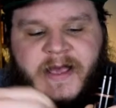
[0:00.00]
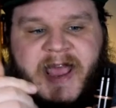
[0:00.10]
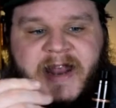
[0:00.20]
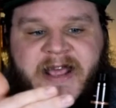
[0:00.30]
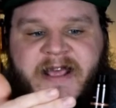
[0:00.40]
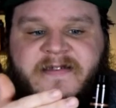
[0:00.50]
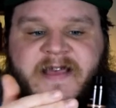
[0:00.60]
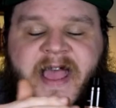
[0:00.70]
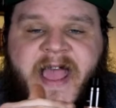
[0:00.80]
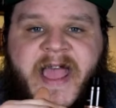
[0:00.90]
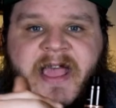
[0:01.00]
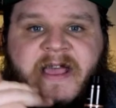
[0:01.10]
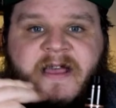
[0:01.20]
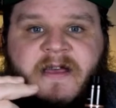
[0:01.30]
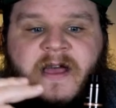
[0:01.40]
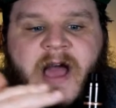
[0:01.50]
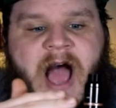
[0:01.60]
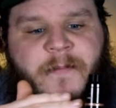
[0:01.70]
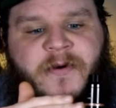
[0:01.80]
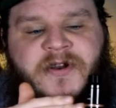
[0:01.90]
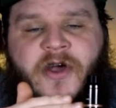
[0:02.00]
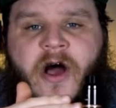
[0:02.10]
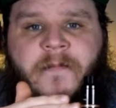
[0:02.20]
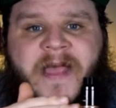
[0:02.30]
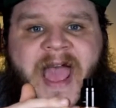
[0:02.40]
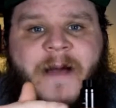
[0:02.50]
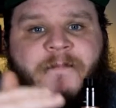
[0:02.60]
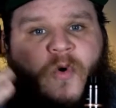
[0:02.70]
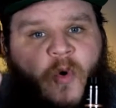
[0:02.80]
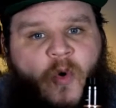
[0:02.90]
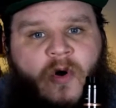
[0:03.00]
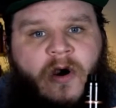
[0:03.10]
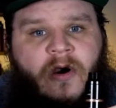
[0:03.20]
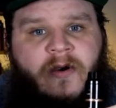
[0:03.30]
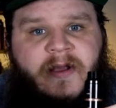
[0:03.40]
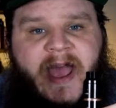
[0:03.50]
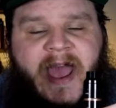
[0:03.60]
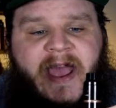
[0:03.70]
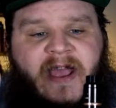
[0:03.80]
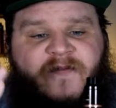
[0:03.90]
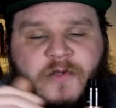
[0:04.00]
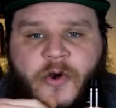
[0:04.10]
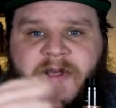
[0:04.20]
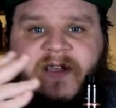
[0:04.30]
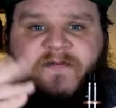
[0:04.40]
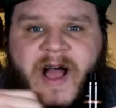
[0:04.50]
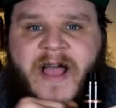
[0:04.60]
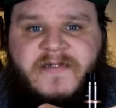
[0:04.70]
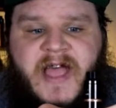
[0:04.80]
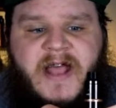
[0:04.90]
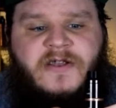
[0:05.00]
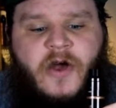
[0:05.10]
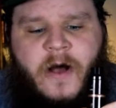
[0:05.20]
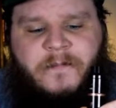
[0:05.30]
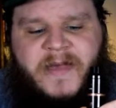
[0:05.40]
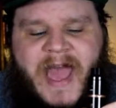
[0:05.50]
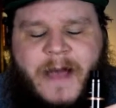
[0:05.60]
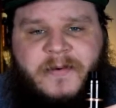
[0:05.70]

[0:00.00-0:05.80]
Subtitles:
It is a hybrid top cap or a floating 510 top cap.